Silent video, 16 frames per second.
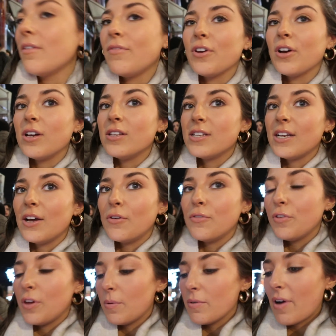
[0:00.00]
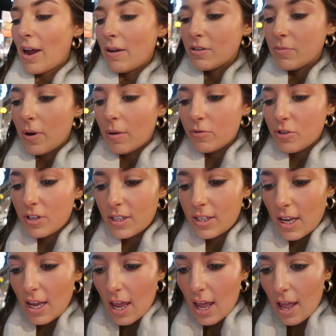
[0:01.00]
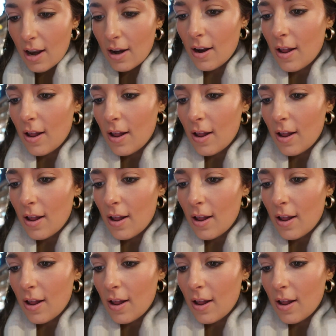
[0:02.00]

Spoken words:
give you guys a little view around, but I'm just seeing.